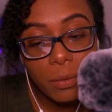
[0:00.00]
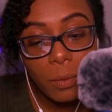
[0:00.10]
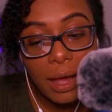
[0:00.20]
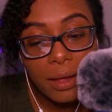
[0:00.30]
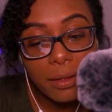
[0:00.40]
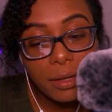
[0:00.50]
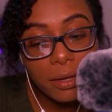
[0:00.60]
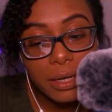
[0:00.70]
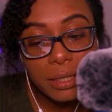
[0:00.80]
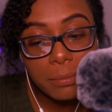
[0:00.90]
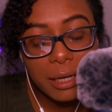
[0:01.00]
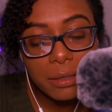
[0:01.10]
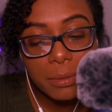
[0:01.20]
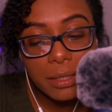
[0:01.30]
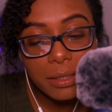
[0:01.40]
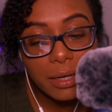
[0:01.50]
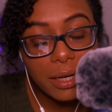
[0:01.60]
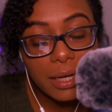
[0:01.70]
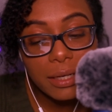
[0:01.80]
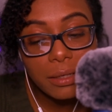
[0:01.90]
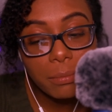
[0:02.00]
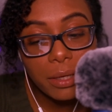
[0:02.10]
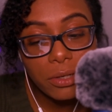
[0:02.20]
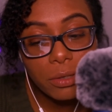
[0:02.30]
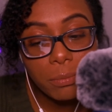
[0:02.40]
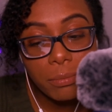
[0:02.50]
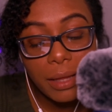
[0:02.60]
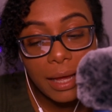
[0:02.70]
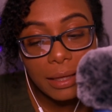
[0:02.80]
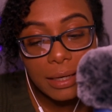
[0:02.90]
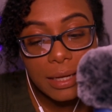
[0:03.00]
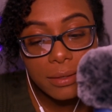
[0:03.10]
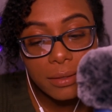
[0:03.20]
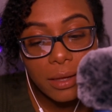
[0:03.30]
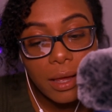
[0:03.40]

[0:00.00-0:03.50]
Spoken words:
While you'd expect to be staring into pitch blackness,